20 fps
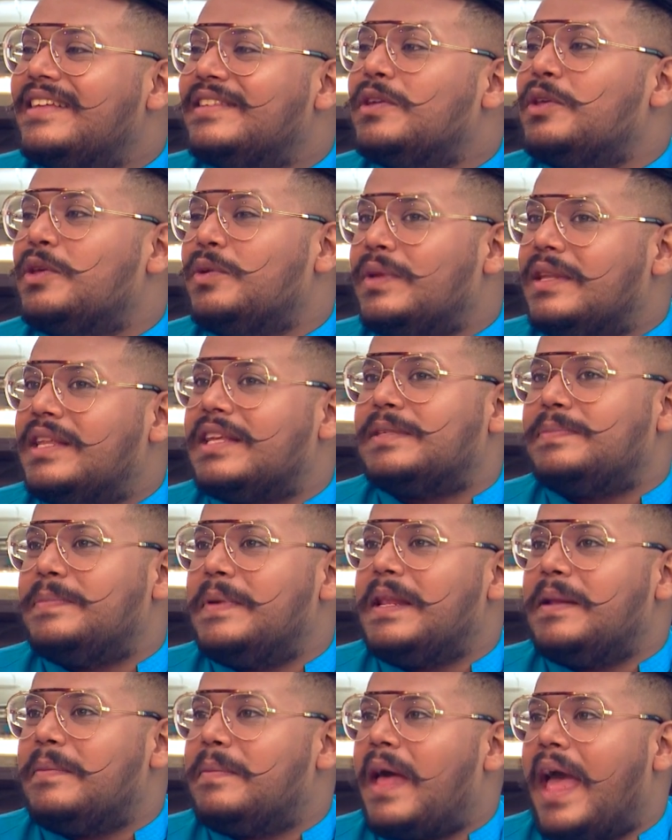So you, it has
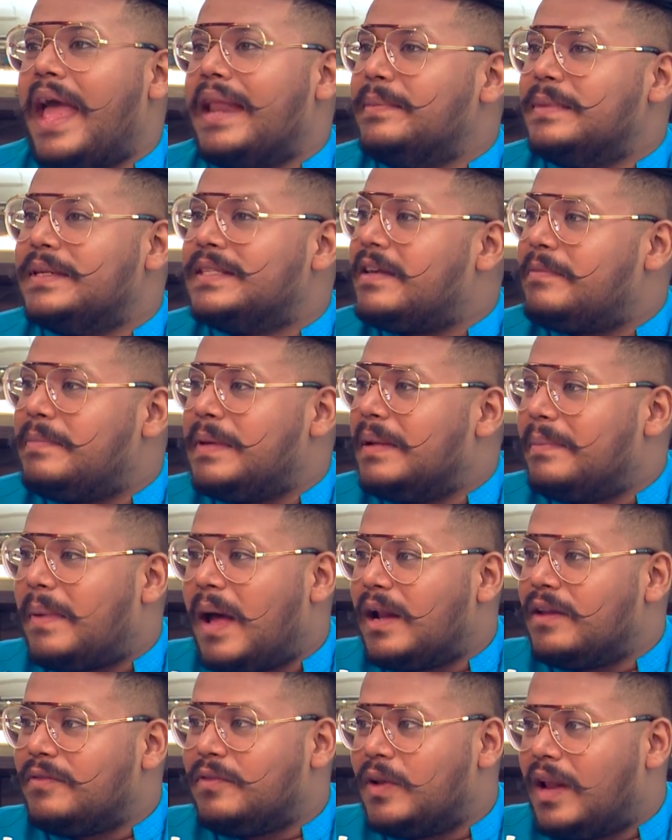been, a, animals have been a
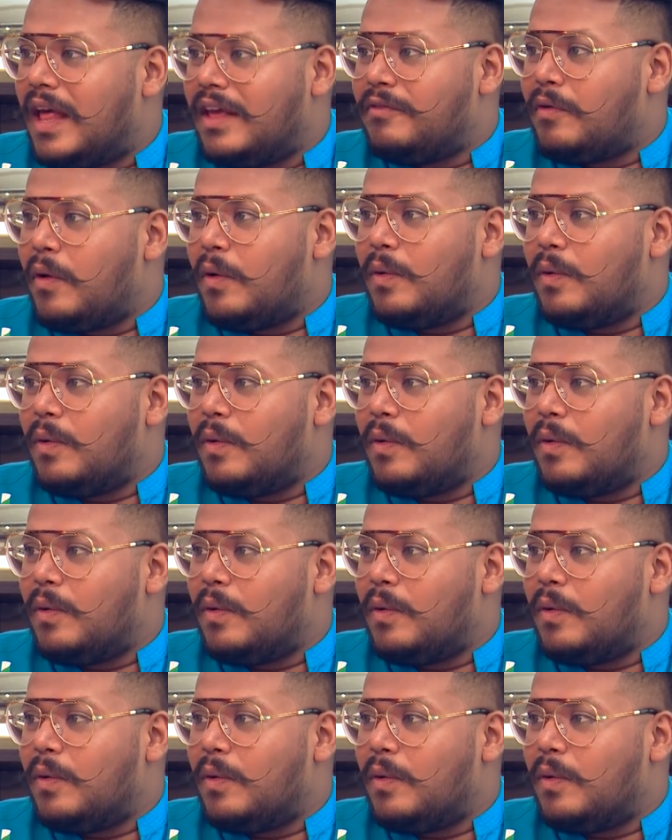part of your life